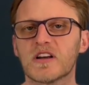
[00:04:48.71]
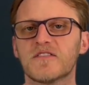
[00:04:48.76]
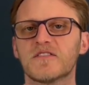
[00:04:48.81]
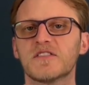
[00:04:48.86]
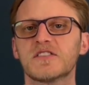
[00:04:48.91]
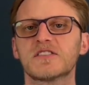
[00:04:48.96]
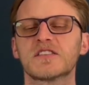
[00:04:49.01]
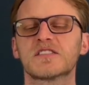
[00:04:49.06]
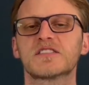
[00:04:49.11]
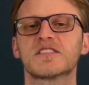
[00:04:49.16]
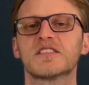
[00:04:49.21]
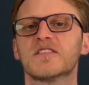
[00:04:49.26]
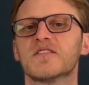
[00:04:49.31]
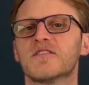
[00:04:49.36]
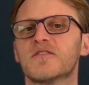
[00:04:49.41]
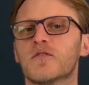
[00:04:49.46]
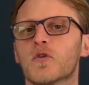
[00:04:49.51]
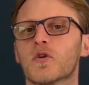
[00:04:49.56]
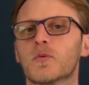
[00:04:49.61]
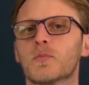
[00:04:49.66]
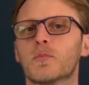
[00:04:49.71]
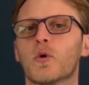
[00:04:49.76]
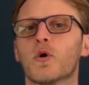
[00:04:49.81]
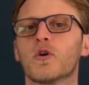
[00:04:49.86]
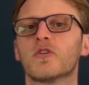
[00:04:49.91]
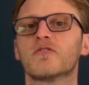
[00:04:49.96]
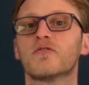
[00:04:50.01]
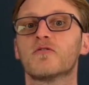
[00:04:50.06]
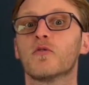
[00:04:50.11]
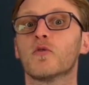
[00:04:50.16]
efficiency
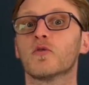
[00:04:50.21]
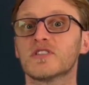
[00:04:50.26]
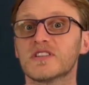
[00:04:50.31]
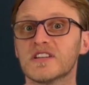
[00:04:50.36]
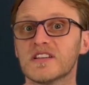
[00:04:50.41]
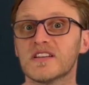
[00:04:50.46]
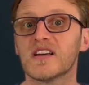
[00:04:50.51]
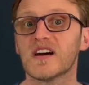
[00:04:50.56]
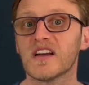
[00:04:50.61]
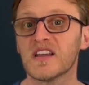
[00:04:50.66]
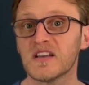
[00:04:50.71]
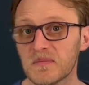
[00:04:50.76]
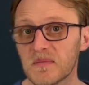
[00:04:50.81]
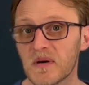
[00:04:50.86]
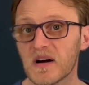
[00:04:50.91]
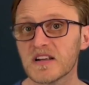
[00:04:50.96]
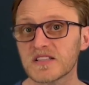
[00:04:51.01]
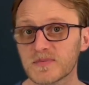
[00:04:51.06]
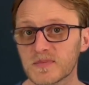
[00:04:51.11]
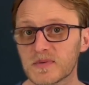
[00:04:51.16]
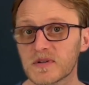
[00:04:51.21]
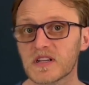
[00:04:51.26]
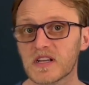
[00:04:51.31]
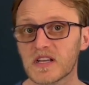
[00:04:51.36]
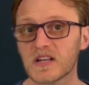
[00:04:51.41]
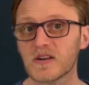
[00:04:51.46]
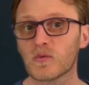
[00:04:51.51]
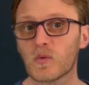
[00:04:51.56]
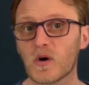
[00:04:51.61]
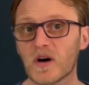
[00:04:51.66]
4.49 miles per
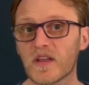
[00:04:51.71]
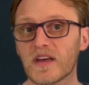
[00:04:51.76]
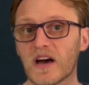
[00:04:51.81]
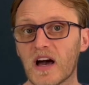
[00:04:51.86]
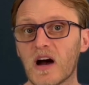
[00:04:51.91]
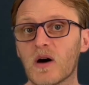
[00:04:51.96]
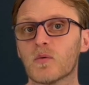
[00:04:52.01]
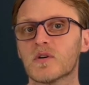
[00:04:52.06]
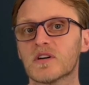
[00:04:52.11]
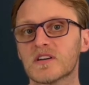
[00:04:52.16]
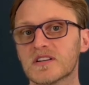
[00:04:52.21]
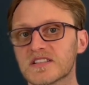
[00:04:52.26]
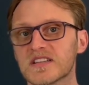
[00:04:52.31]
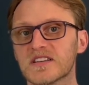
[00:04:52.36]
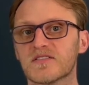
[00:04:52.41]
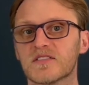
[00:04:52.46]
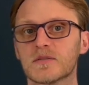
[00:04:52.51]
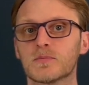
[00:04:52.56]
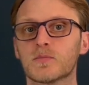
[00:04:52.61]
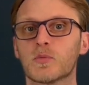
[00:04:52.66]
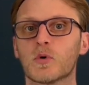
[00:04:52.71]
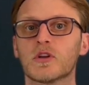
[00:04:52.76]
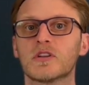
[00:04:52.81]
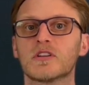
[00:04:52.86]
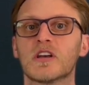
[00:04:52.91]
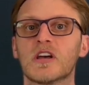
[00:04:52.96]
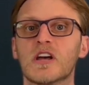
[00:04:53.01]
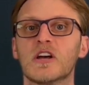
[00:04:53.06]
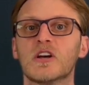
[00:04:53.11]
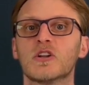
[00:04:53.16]
kilowatt hour,
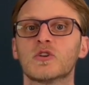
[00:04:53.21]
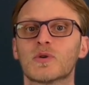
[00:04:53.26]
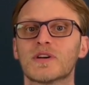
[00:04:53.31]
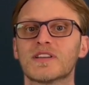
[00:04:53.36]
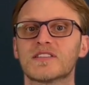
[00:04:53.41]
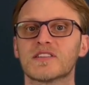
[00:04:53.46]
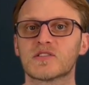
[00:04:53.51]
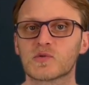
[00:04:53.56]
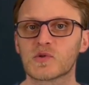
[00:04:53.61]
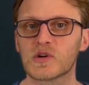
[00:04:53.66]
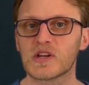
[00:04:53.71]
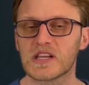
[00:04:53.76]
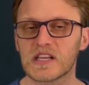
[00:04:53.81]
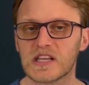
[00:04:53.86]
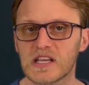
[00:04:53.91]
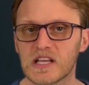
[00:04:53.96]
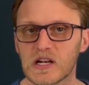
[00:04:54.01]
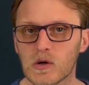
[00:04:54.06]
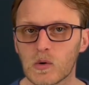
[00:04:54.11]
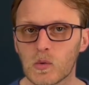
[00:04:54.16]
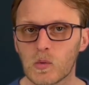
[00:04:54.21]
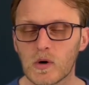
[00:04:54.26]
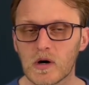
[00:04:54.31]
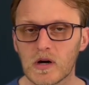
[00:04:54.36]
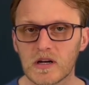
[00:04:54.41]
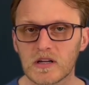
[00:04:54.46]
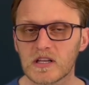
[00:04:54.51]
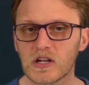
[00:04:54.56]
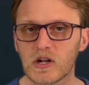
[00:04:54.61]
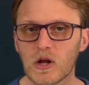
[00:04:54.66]

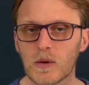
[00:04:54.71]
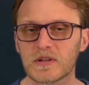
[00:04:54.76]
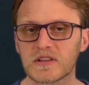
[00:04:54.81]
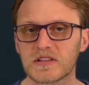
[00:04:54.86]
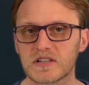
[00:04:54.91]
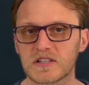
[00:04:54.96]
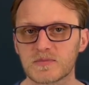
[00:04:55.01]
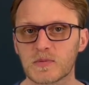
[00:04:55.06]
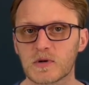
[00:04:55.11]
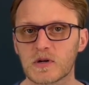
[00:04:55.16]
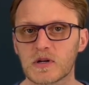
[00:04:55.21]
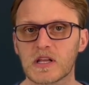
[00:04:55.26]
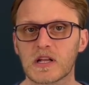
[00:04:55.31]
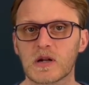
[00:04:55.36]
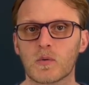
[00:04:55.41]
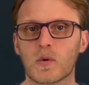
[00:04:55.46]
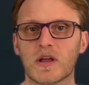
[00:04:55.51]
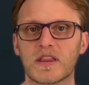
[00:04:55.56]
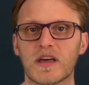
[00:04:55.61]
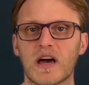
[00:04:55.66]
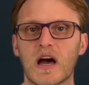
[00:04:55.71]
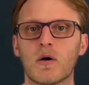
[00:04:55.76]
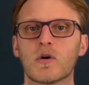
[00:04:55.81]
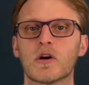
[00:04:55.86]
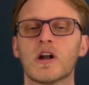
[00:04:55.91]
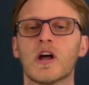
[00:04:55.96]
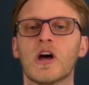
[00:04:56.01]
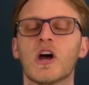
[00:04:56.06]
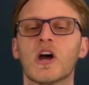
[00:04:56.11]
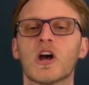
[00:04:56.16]
7.23 kilometers per kilowatt hour,